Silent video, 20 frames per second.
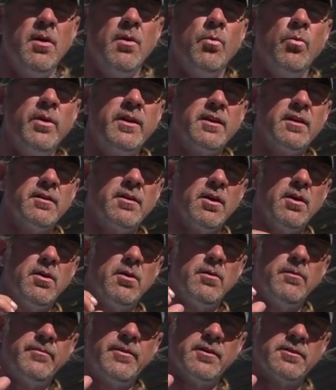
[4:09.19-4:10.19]
We can
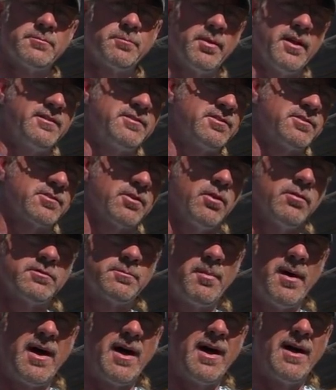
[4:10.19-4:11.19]
go, there's places close
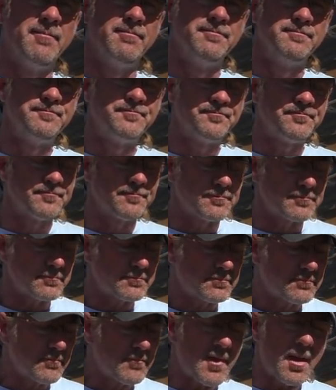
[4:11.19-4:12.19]
by,
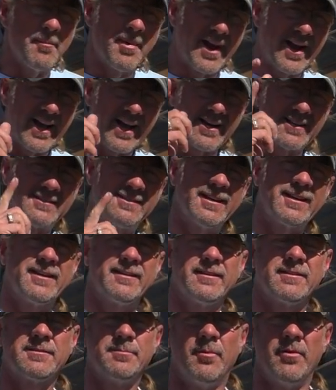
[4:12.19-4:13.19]
but I got a
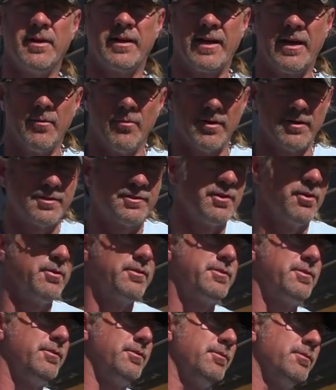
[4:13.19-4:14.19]
ticket this morning and I want to show
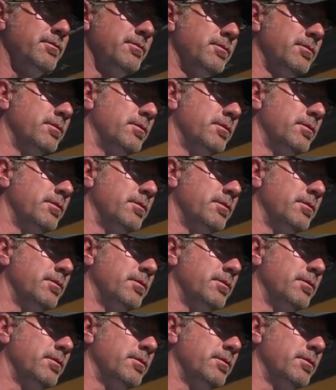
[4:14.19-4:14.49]
it to you.